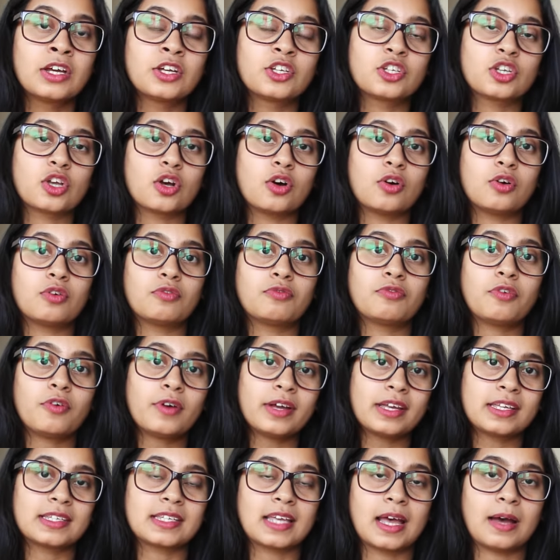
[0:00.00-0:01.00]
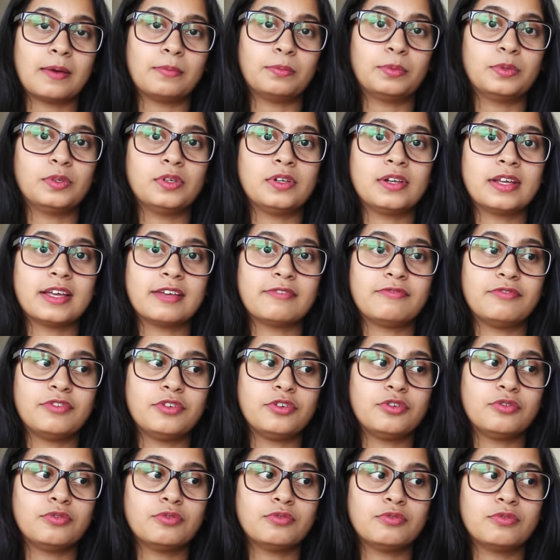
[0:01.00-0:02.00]
So for example,
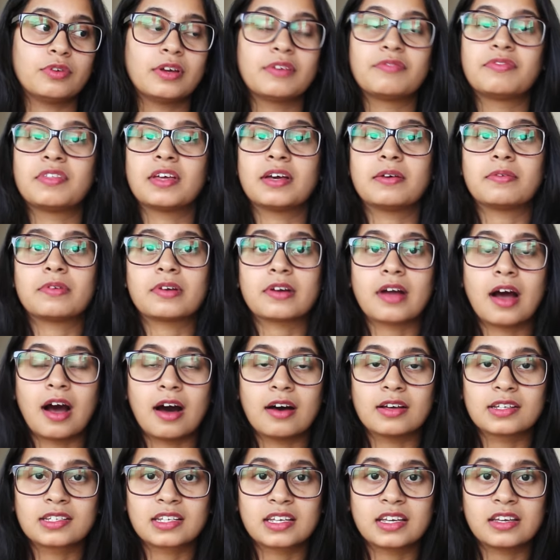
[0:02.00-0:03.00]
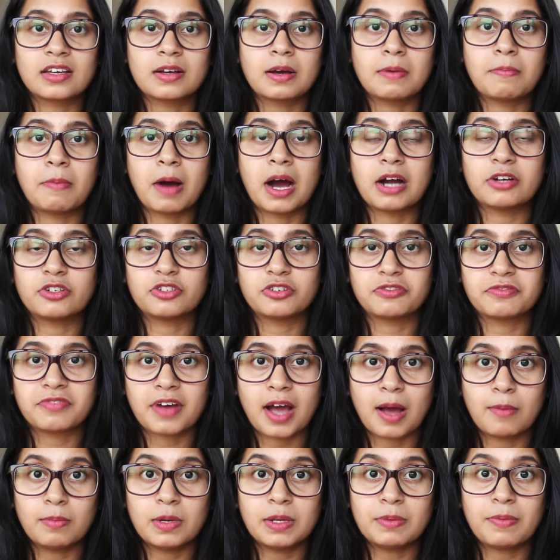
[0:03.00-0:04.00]
if they're asking about your
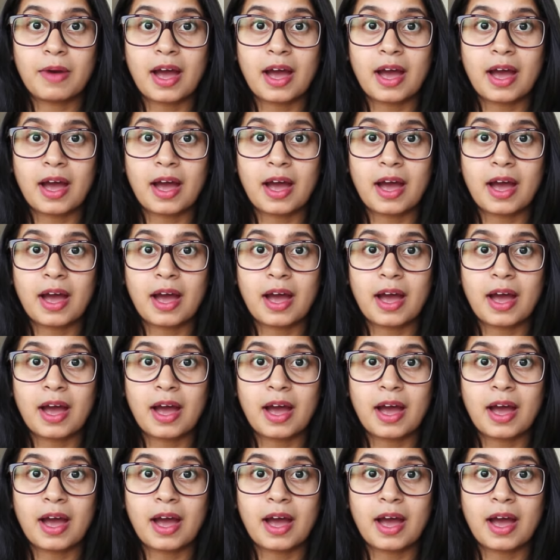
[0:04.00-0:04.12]
family